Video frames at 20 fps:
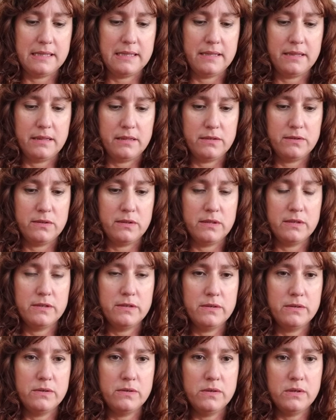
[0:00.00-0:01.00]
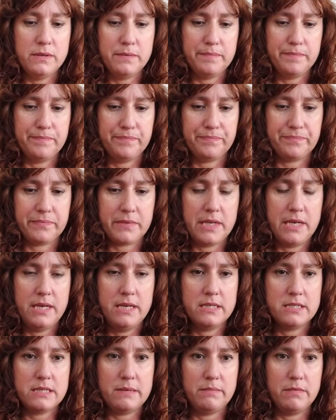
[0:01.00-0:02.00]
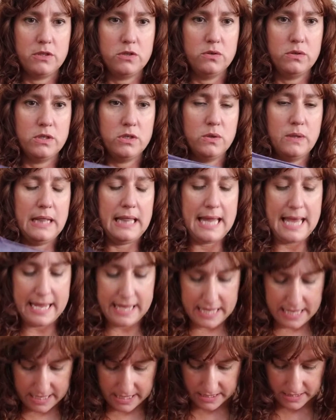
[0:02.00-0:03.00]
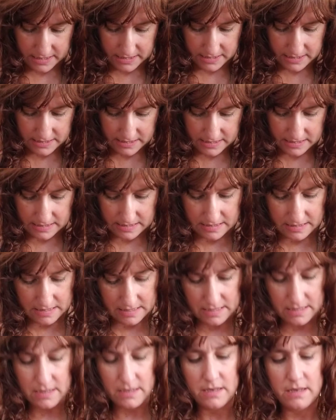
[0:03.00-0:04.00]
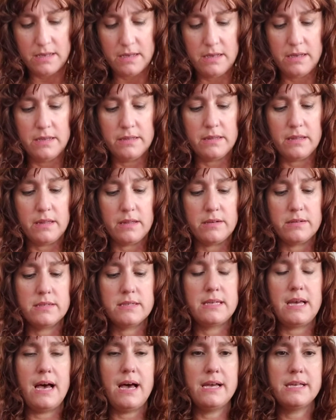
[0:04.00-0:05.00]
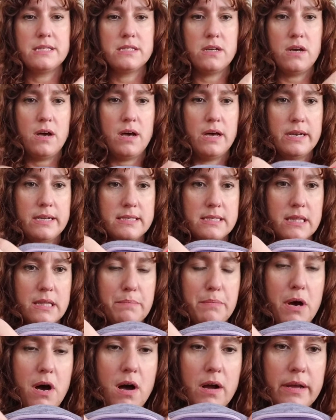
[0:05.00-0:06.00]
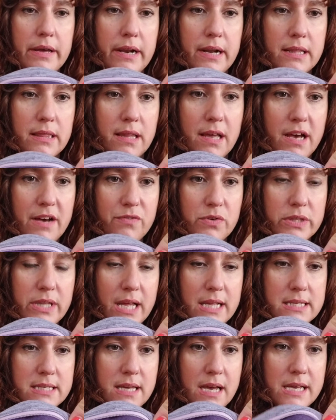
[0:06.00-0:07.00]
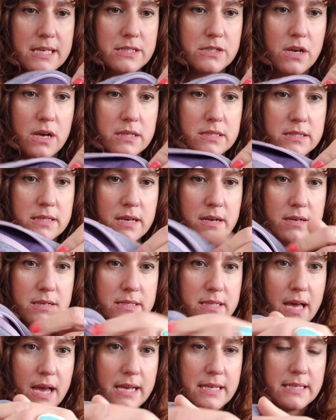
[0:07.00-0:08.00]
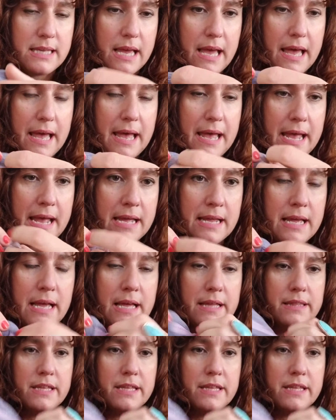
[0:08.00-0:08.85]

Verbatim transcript: Lulu. Some Lulu leggings. a little size dot is in the pocket. I love when that size dot's there. Size 8.